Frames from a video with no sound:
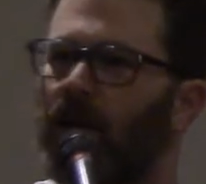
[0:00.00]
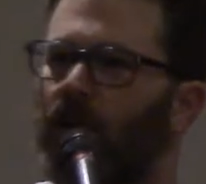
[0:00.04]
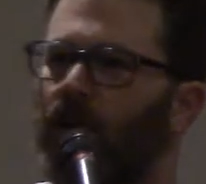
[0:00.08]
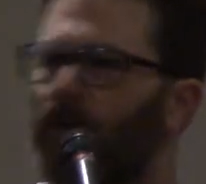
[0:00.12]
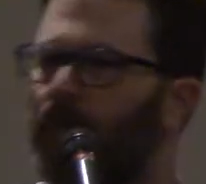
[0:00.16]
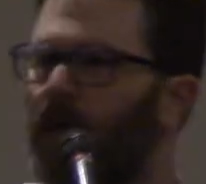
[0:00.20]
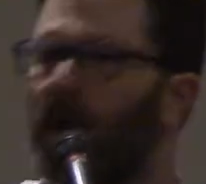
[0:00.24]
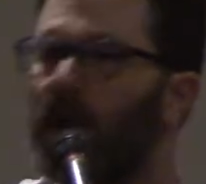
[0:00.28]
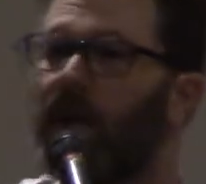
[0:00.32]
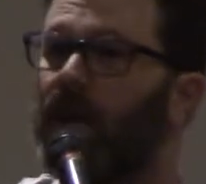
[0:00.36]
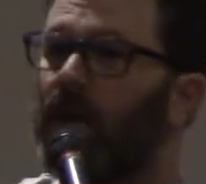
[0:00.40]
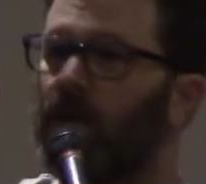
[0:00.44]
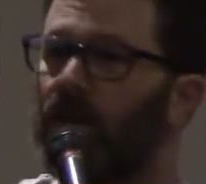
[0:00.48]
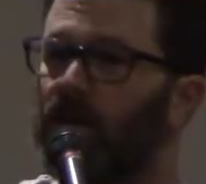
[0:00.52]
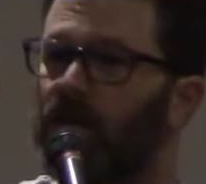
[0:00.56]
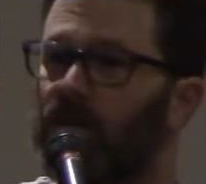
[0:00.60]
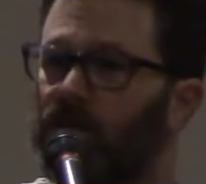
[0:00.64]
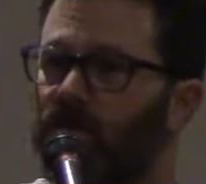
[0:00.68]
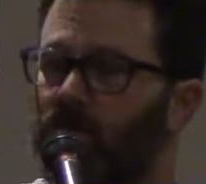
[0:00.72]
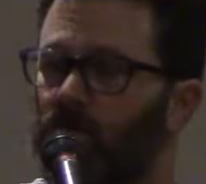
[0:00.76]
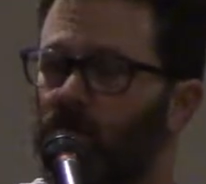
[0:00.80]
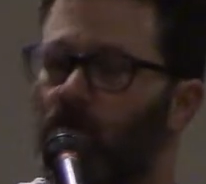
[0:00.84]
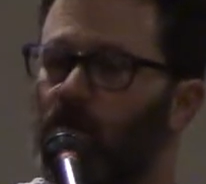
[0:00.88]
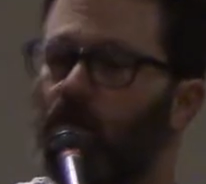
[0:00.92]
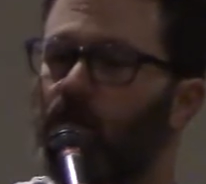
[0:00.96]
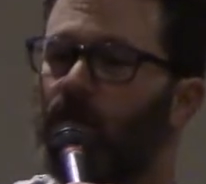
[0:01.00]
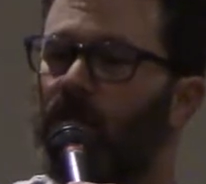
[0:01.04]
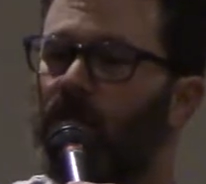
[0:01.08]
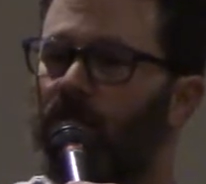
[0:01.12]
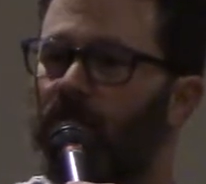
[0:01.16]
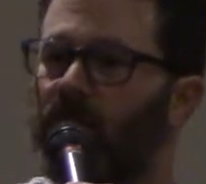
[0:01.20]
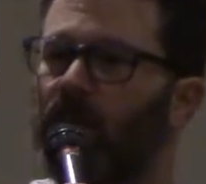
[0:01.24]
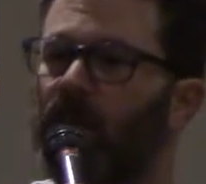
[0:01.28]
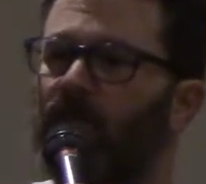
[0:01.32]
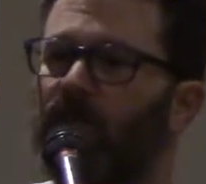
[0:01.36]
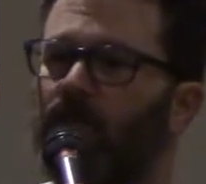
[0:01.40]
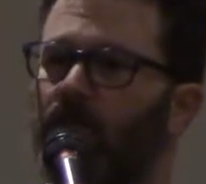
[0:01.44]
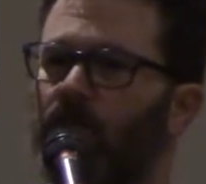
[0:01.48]
and I'm not hearing this from you, but
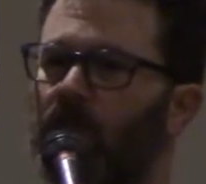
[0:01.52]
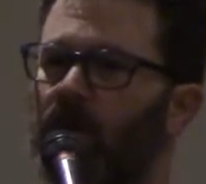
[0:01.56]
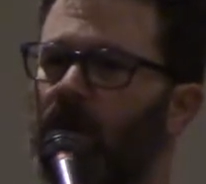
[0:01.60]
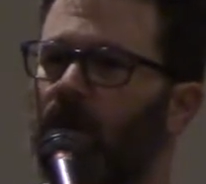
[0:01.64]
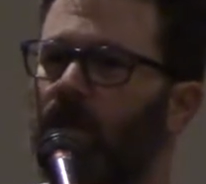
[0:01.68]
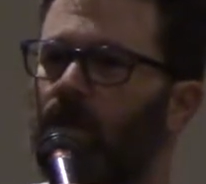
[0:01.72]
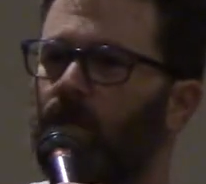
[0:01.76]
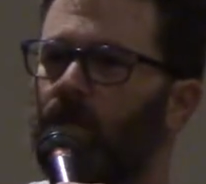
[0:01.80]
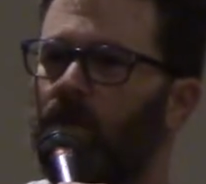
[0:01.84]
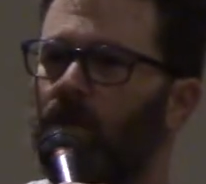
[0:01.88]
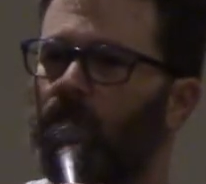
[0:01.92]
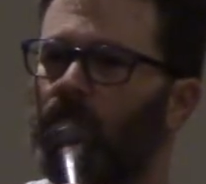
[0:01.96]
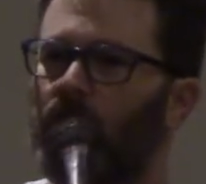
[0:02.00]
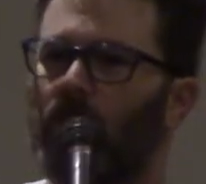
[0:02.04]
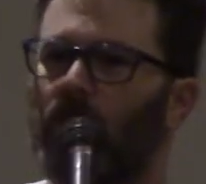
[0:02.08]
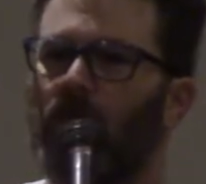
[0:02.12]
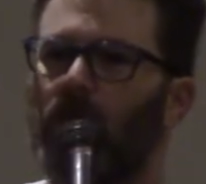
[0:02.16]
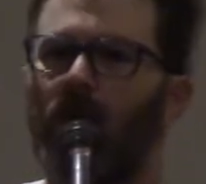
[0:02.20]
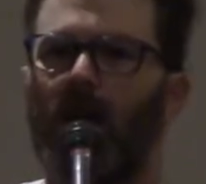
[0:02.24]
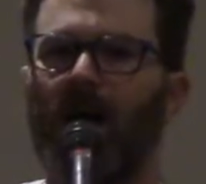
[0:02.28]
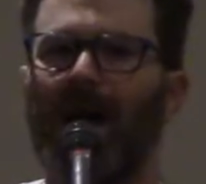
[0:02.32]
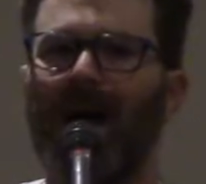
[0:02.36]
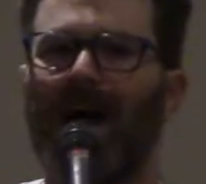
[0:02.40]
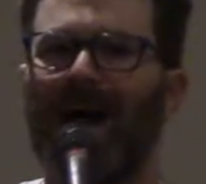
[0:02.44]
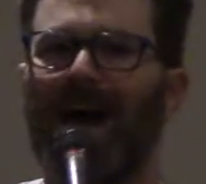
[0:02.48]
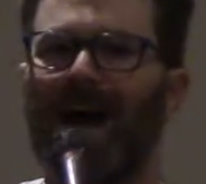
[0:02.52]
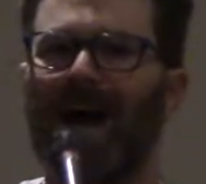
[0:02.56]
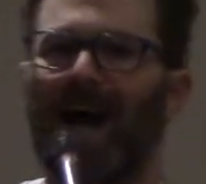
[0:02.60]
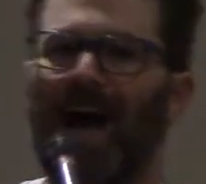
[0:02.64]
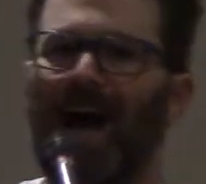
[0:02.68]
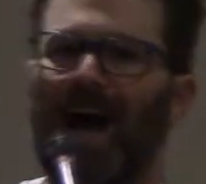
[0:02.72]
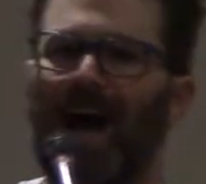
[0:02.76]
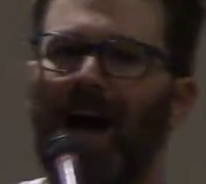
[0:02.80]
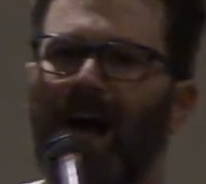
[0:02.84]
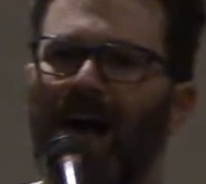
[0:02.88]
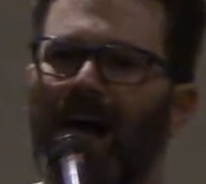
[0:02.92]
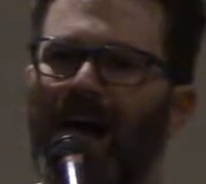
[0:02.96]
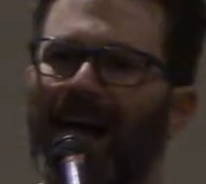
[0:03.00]
I hear from a lot of people
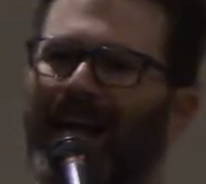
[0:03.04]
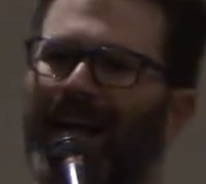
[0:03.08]
uh,